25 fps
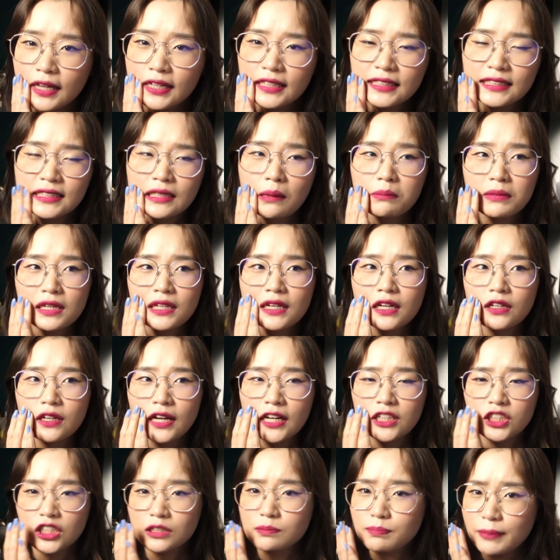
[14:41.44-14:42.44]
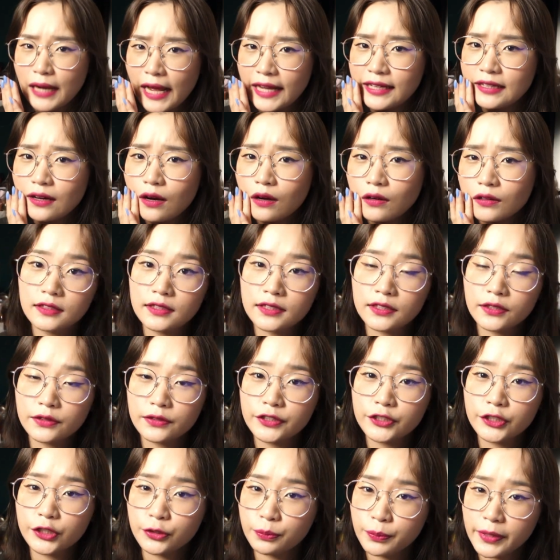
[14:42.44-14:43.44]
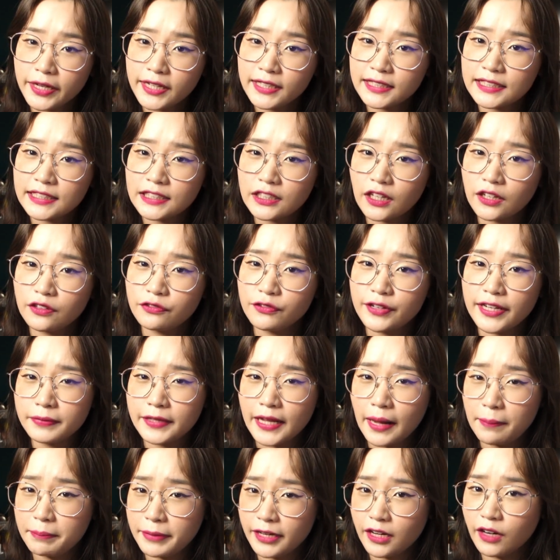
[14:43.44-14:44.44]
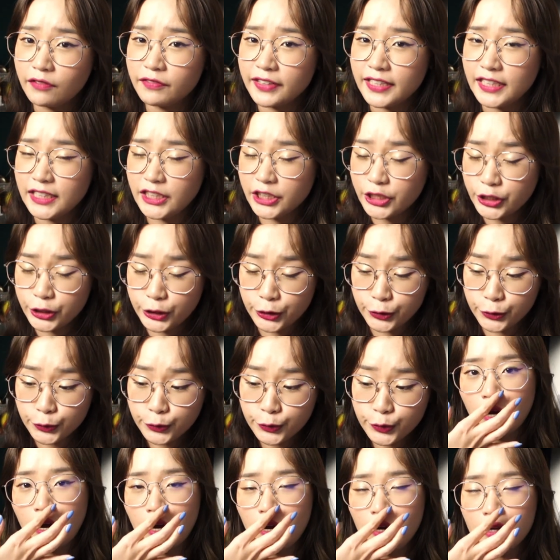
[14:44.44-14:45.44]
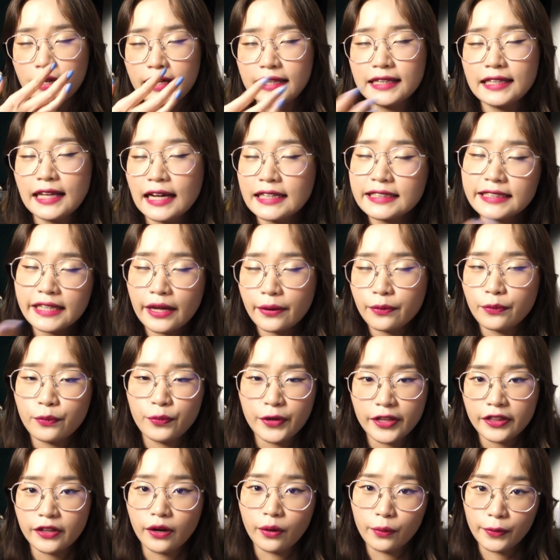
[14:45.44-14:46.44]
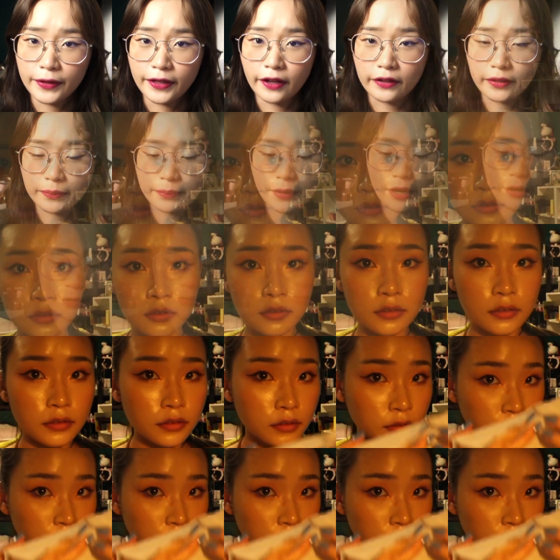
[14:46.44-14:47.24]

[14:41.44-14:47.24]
it's something that you can just blend out. So to me, it's not really that big of an issue. It does that with or without the powder. When